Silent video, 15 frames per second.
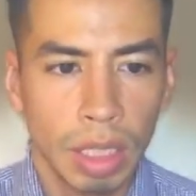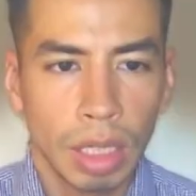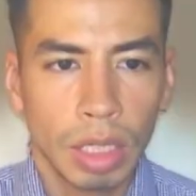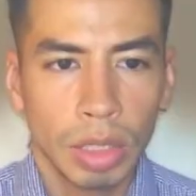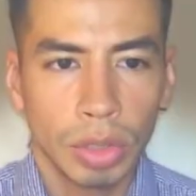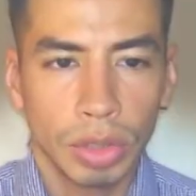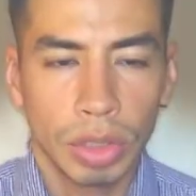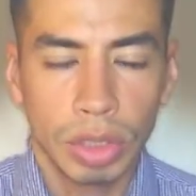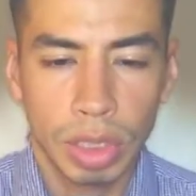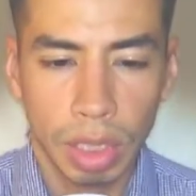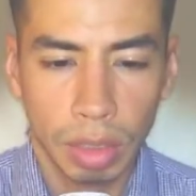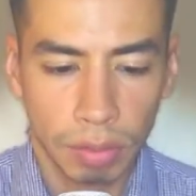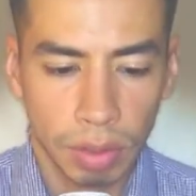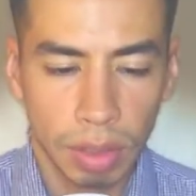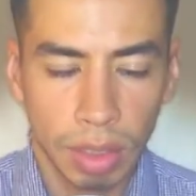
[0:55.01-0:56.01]
you'll
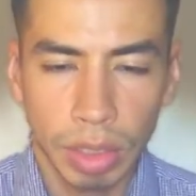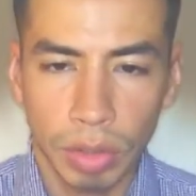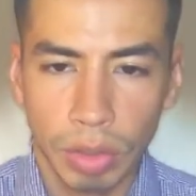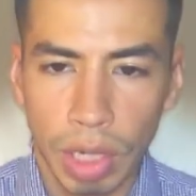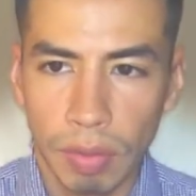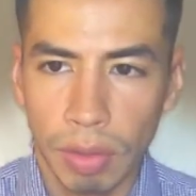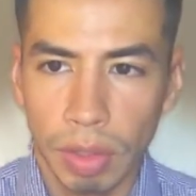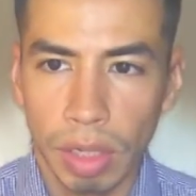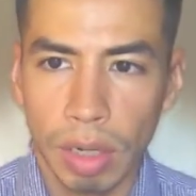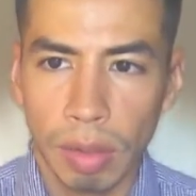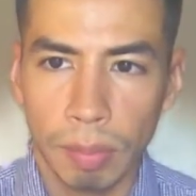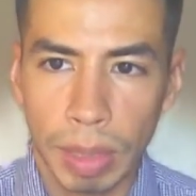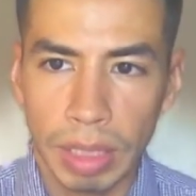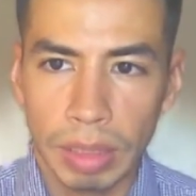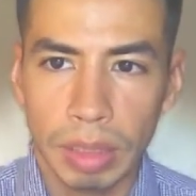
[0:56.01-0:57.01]
discover that you'll have a lot of
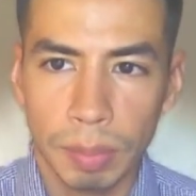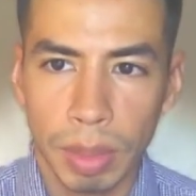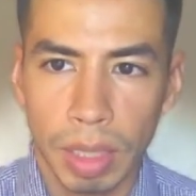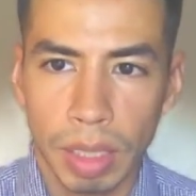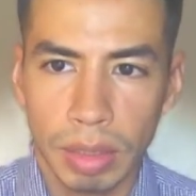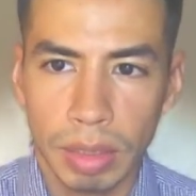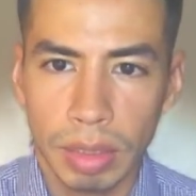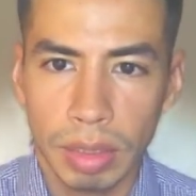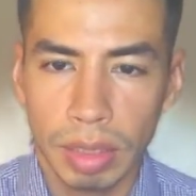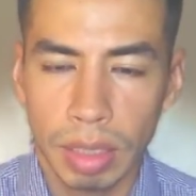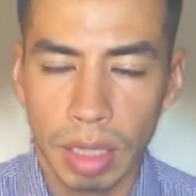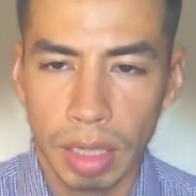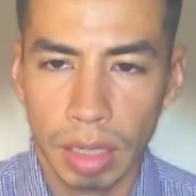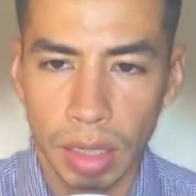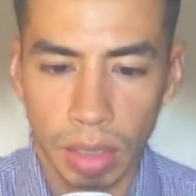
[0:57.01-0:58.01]
bank deposits that
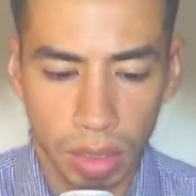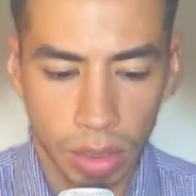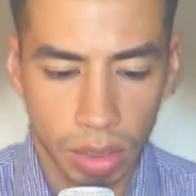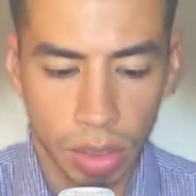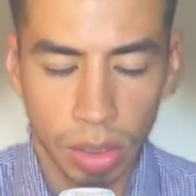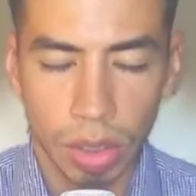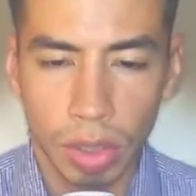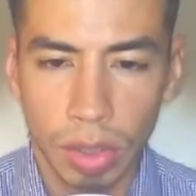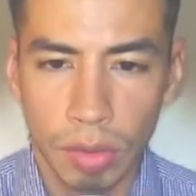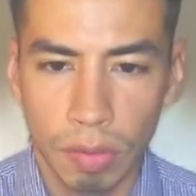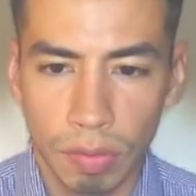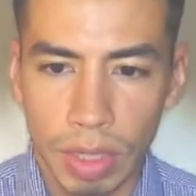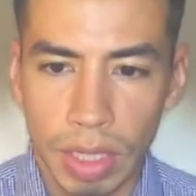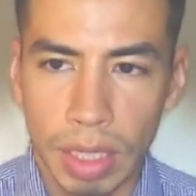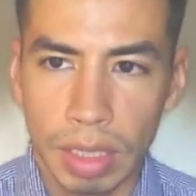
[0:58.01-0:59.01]
occur
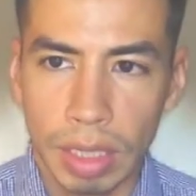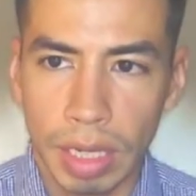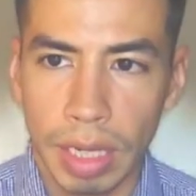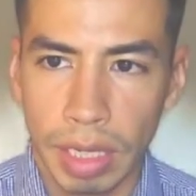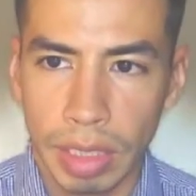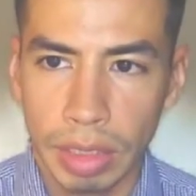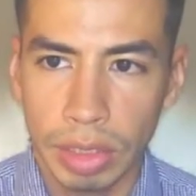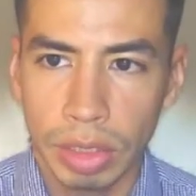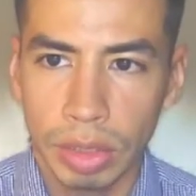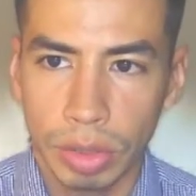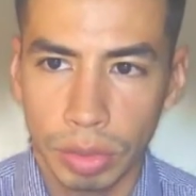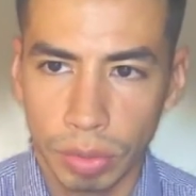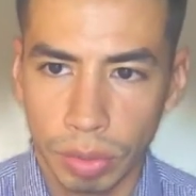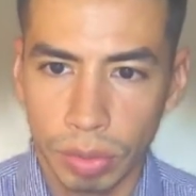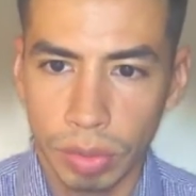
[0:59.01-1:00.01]
via cash
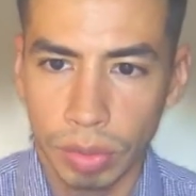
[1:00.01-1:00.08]
through